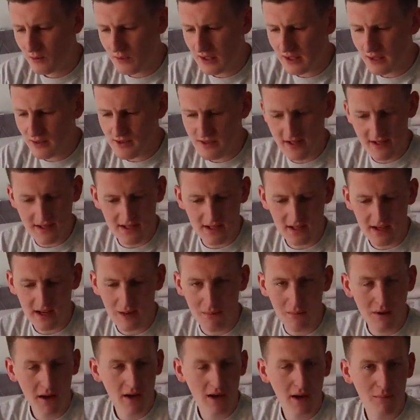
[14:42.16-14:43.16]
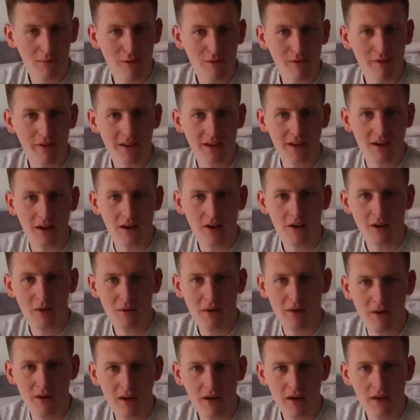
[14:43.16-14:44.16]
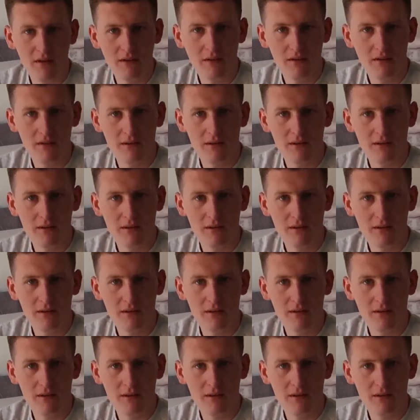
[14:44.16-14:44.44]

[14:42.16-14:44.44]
What else is to come? I cut my finger on the mirror.